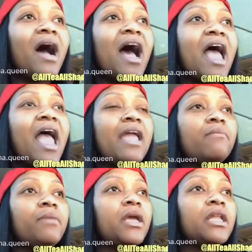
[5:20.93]
I hate
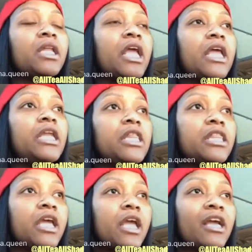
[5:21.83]
being in
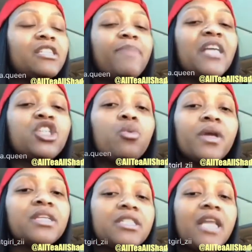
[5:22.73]
anything, especially when
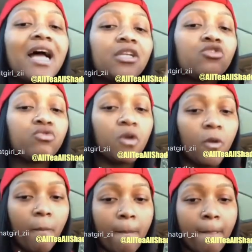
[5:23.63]
it's not true.
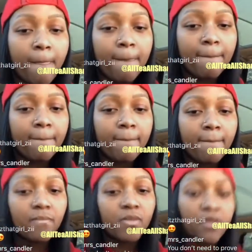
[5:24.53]

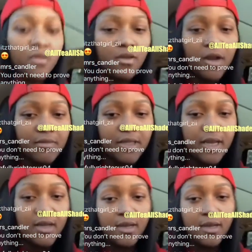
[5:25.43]
You know what I'm saying?